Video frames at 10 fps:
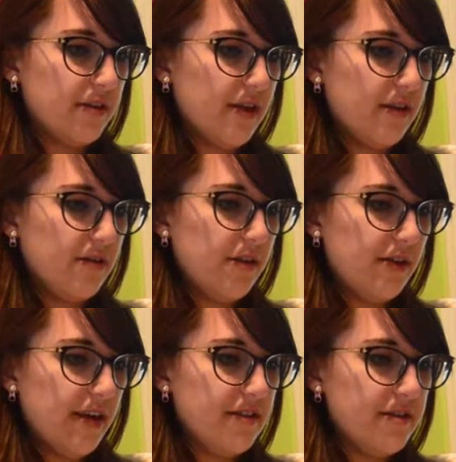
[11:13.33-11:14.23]
Get on your
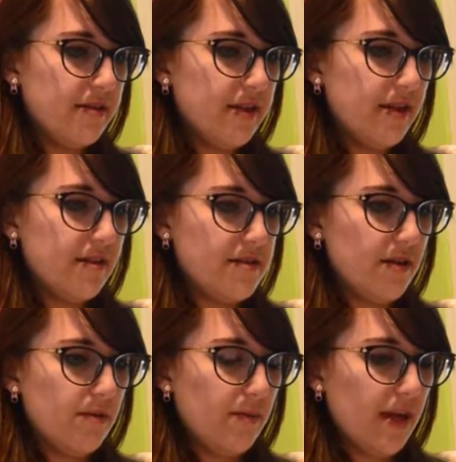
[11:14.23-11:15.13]
hands and knees, he
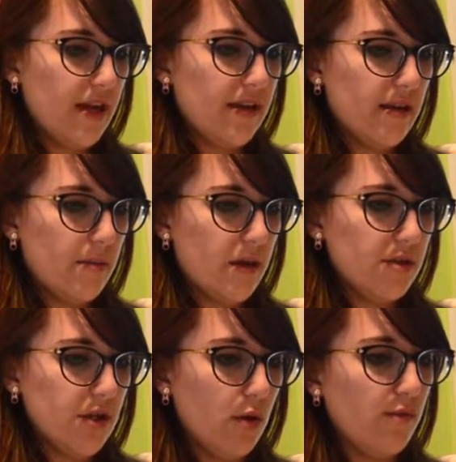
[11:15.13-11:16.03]
replied in a
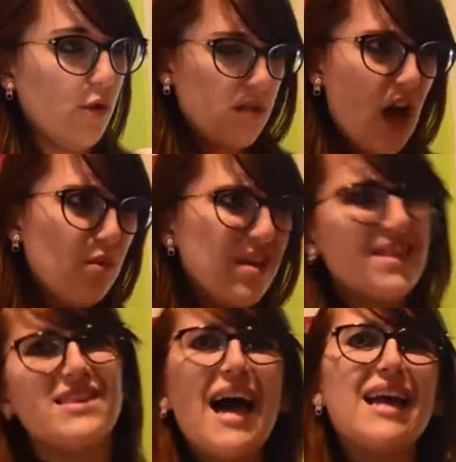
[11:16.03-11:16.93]
monotone voice. Not
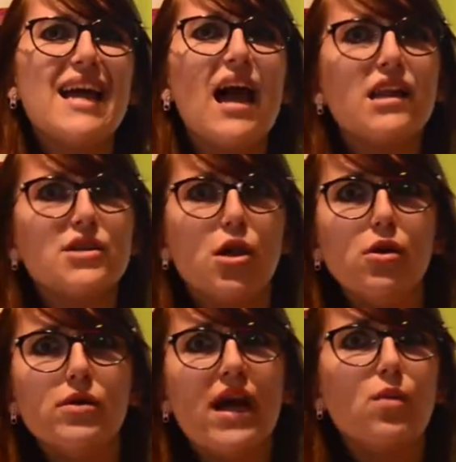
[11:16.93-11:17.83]
with that attitude, I